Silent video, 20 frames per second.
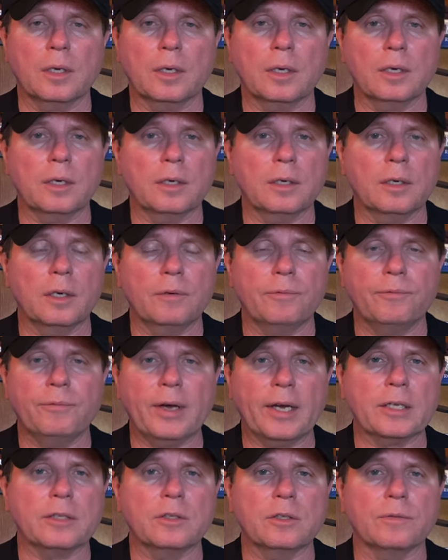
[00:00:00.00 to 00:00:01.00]
uh,
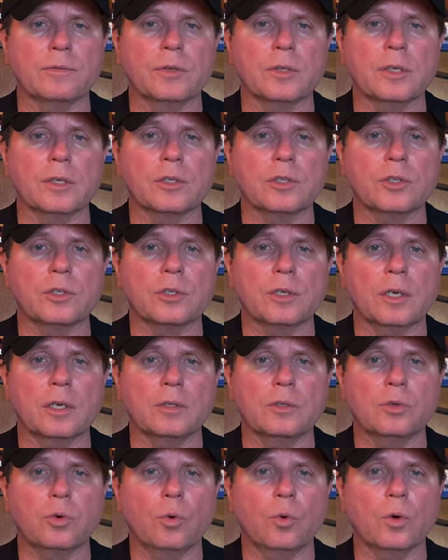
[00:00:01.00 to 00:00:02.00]
effectiveness uh,
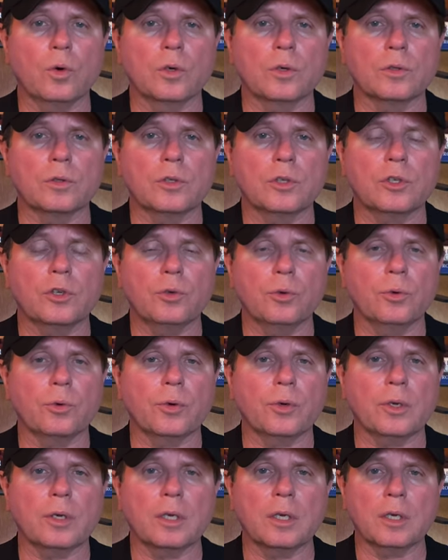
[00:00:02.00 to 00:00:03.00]
towards
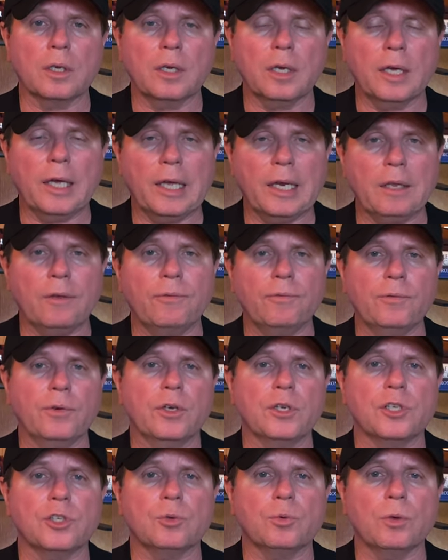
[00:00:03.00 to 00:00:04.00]
curing any
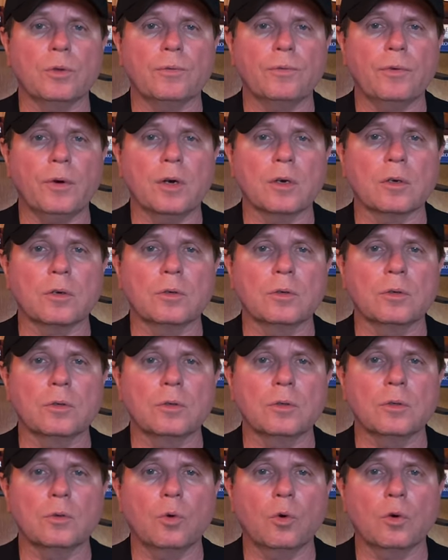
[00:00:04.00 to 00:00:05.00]
fish with
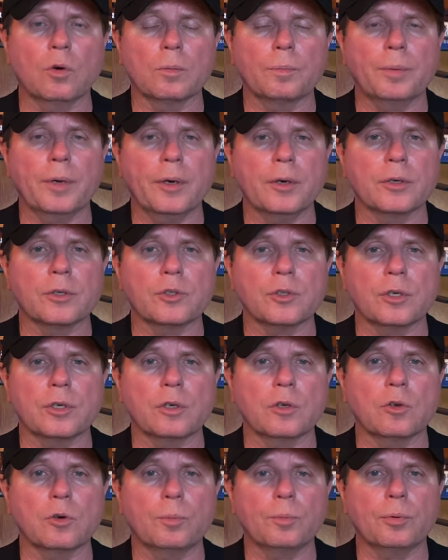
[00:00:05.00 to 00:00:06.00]
fungal or
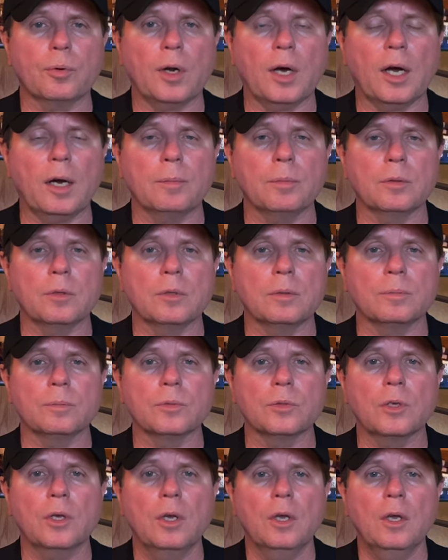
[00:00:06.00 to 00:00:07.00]
parasitical
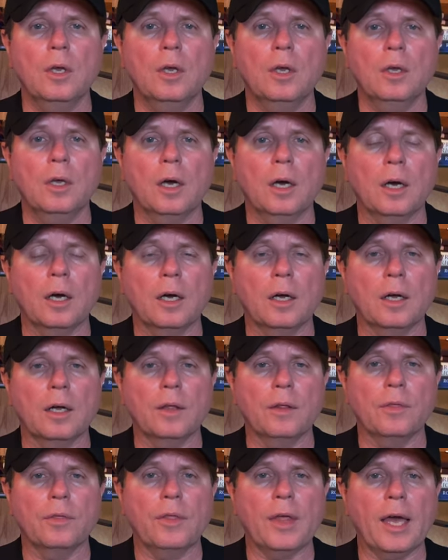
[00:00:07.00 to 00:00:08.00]
problems
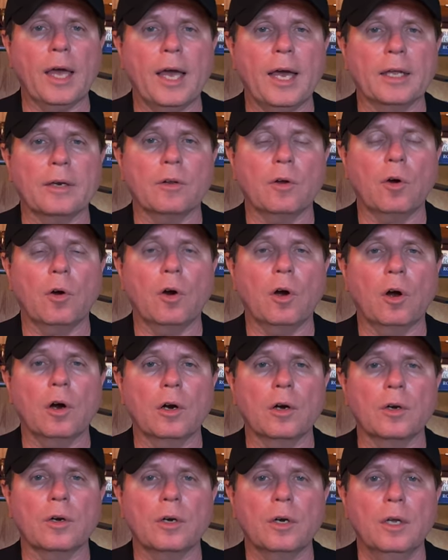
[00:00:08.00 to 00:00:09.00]
uh, that
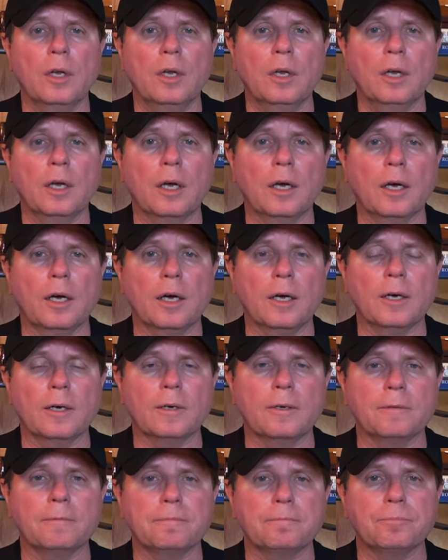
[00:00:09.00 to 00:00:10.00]
are,
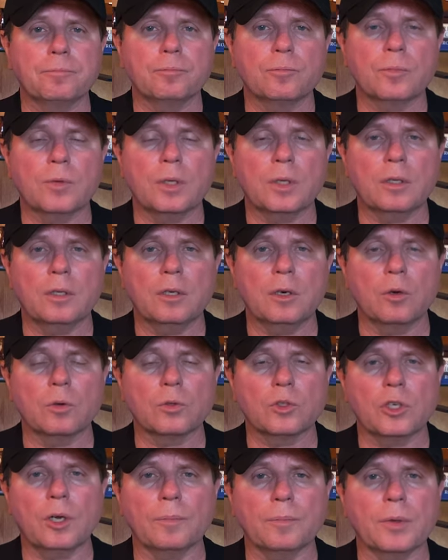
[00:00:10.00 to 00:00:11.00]
uh, you know,
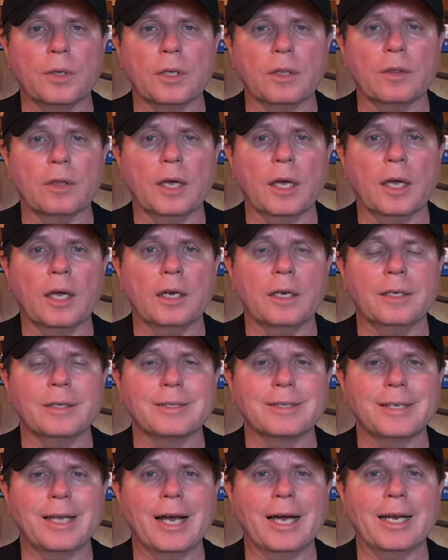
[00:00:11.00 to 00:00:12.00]
something that
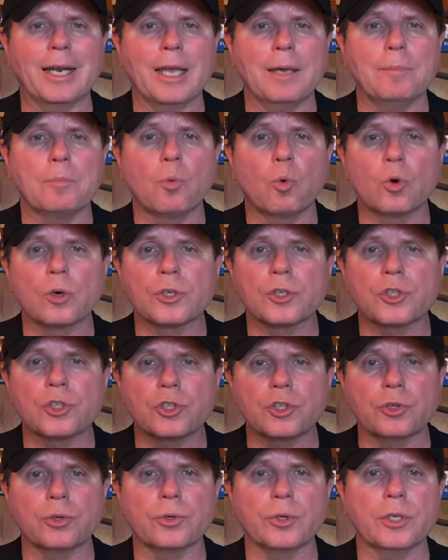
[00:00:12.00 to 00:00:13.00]
is not a more
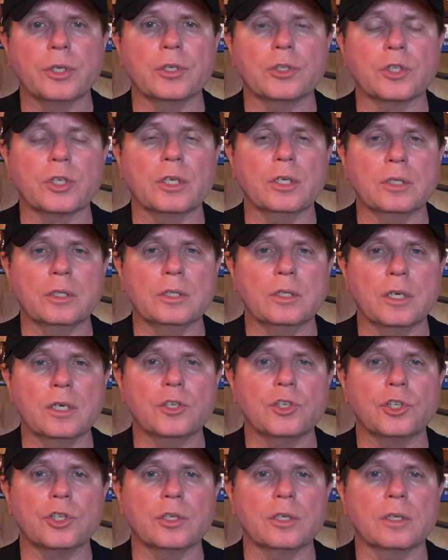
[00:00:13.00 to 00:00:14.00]
serious
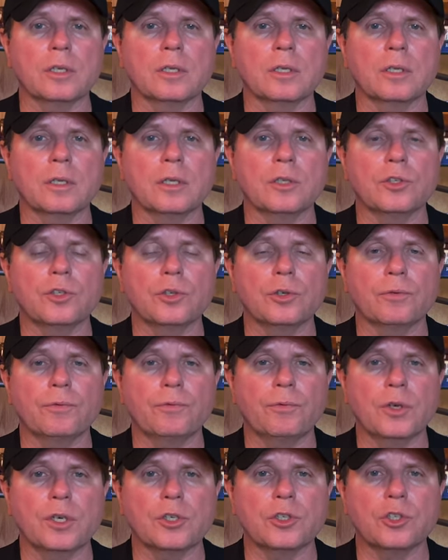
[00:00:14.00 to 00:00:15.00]
condition that your
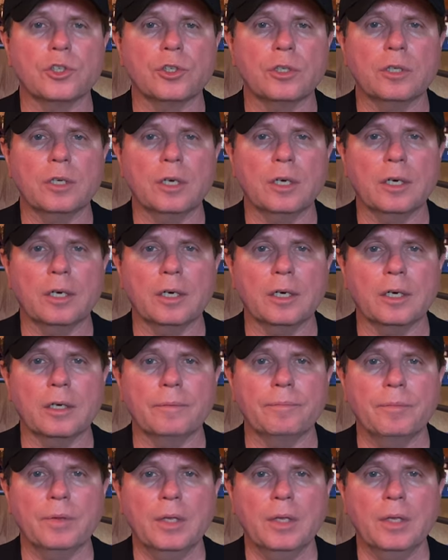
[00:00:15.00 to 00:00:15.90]
fish uh,